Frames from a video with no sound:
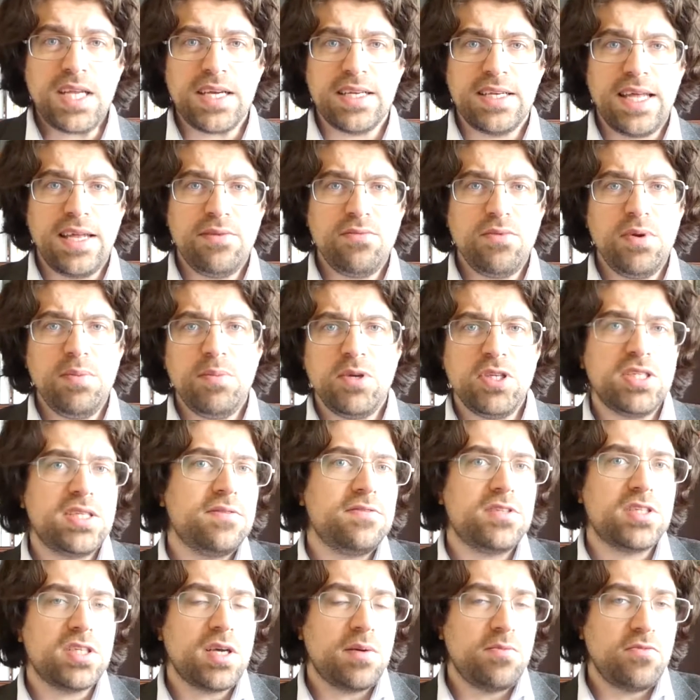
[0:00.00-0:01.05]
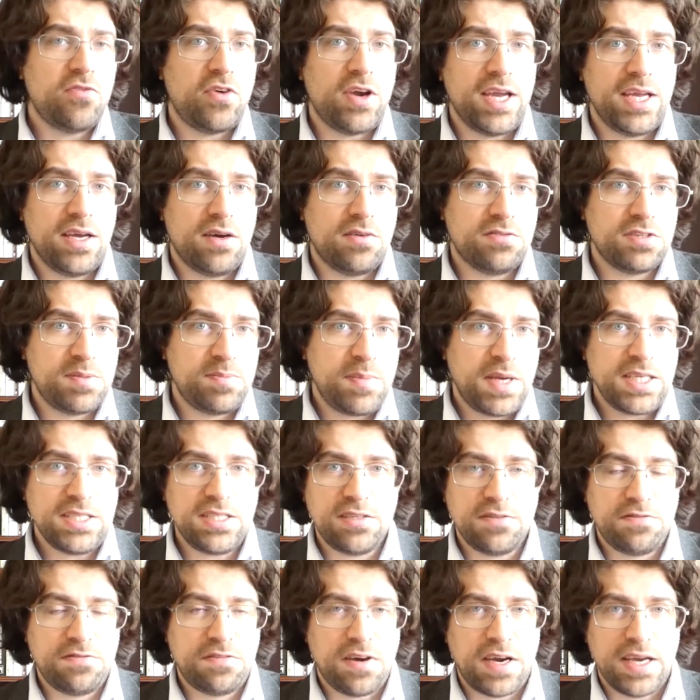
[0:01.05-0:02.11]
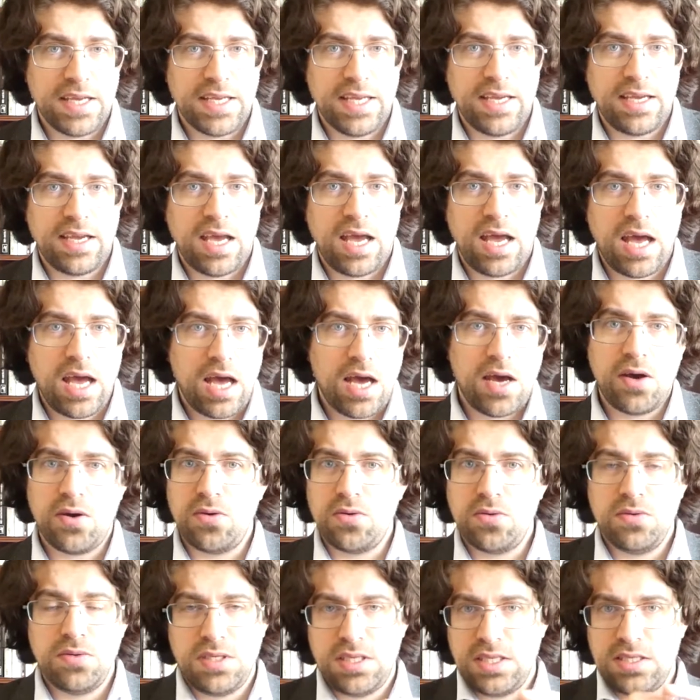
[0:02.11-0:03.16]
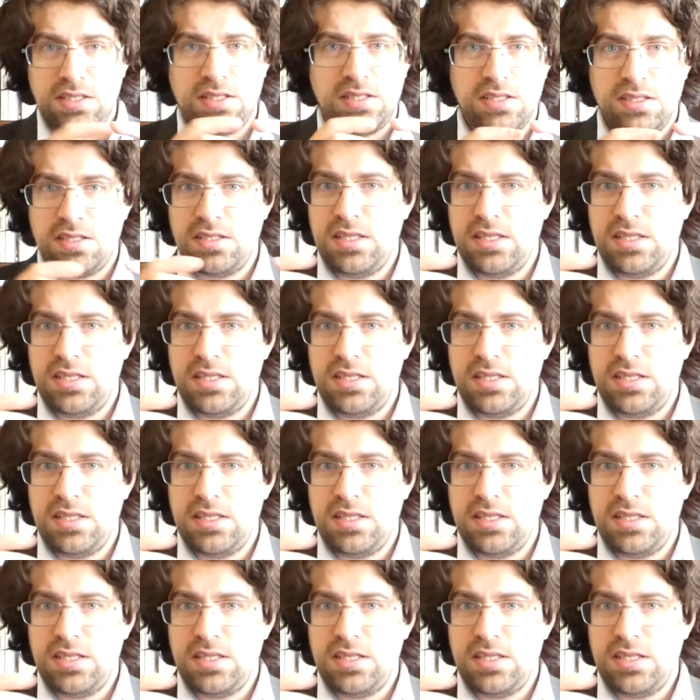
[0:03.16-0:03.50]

then we must have some way of specifying how this